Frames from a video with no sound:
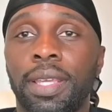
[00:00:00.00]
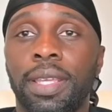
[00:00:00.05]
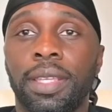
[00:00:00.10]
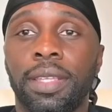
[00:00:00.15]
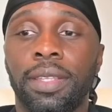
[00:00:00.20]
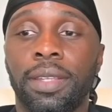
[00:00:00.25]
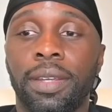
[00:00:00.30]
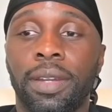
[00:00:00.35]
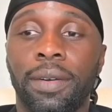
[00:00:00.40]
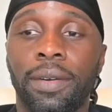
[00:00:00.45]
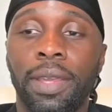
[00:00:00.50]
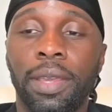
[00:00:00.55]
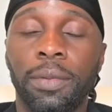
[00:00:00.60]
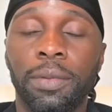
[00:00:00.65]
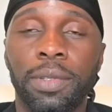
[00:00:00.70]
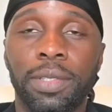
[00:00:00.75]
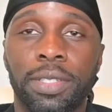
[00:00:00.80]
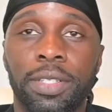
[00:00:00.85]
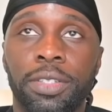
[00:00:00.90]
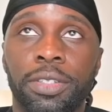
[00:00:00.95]
it
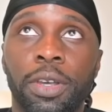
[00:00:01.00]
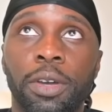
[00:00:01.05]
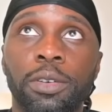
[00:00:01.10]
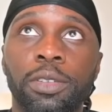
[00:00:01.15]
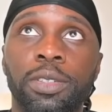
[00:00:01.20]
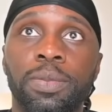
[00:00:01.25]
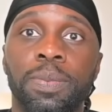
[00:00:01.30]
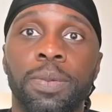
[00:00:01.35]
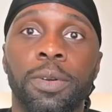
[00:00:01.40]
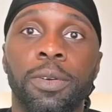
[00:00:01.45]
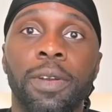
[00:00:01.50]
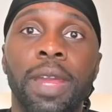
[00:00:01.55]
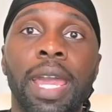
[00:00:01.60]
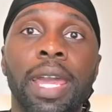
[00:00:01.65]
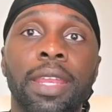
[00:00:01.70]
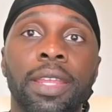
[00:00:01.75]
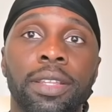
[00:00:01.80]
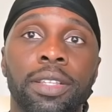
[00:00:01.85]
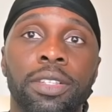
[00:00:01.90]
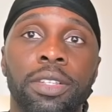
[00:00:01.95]
was so
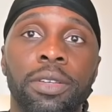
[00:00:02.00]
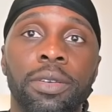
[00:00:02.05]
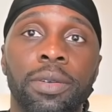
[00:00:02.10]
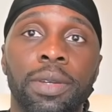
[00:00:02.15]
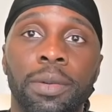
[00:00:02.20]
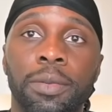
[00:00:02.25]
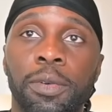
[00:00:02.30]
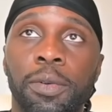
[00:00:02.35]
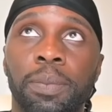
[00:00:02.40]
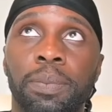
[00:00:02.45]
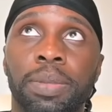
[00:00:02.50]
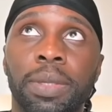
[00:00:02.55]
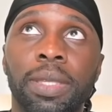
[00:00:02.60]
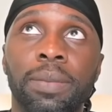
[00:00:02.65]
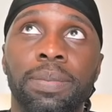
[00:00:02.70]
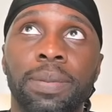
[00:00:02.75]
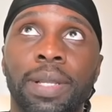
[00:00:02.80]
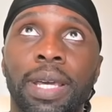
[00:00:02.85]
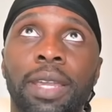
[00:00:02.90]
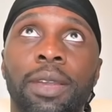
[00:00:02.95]
sporadic too. It will
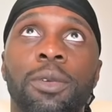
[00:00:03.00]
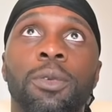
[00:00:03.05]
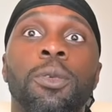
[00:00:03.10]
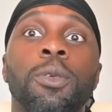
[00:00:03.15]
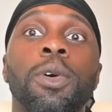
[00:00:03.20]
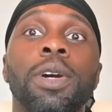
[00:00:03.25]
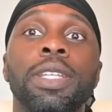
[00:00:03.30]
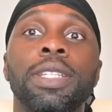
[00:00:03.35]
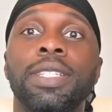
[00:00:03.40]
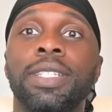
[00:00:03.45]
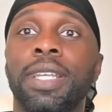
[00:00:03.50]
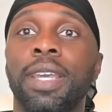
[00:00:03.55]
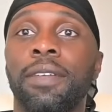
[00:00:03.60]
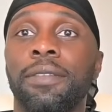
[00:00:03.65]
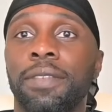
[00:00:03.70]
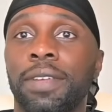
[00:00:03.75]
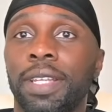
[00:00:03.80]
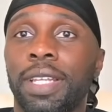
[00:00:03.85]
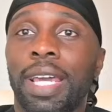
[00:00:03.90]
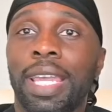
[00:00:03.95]
beep like once
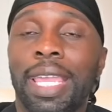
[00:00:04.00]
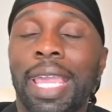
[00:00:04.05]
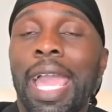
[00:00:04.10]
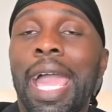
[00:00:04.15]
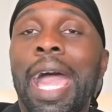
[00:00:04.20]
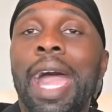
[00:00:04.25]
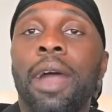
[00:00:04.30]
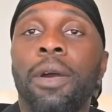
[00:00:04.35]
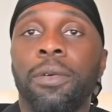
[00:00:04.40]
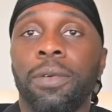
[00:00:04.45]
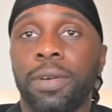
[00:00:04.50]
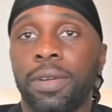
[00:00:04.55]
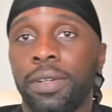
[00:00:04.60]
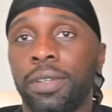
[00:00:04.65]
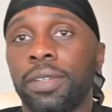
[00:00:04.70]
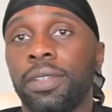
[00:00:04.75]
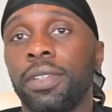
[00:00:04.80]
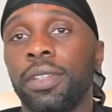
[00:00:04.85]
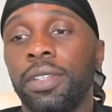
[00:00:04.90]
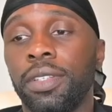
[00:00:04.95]
every hour.
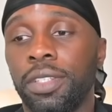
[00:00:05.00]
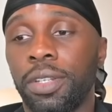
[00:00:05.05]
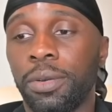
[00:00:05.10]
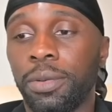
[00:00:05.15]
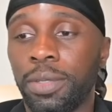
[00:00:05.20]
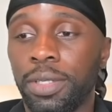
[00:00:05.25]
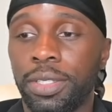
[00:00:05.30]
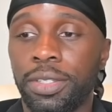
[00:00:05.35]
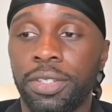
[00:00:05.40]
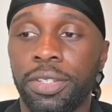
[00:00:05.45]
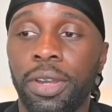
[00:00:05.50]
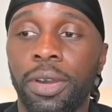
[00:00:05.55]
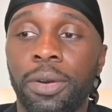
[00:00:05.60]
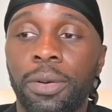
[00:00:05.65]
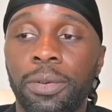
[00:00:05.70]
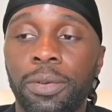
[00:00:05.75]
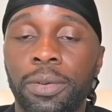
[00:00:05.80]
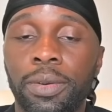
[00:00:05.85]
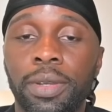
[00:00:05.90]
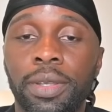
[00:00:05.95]
So
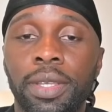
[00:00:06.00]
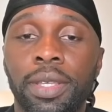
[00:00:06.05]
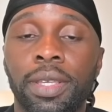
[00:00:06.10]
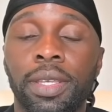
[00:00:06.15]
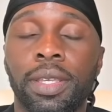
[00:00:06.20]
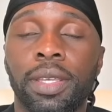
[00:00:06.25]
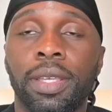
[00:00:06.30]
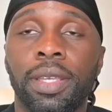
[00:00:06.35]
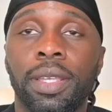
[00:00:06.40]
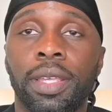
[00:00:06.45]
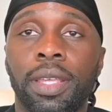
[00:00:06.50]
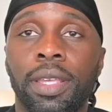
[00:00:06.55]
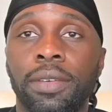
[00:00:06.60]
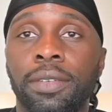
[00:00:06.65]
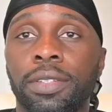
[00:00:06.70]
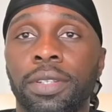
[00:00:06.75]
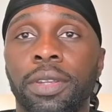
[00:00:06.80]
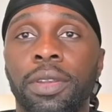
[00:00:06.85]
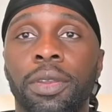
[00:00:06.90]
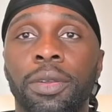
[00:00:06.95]
it
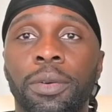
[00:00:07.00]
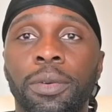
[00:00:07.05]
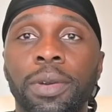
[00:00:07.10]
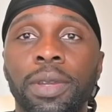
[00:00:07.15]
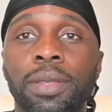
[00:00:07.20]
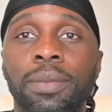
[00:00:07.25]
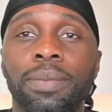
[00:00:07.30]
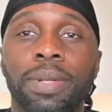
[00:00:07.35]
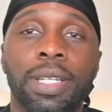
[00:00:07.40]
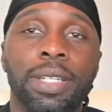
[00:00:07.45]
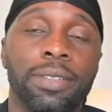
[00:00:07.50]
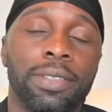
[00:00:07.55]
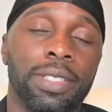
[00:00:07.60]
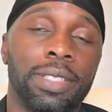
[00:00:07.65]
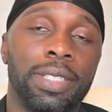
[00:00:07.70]
was annoying, but it was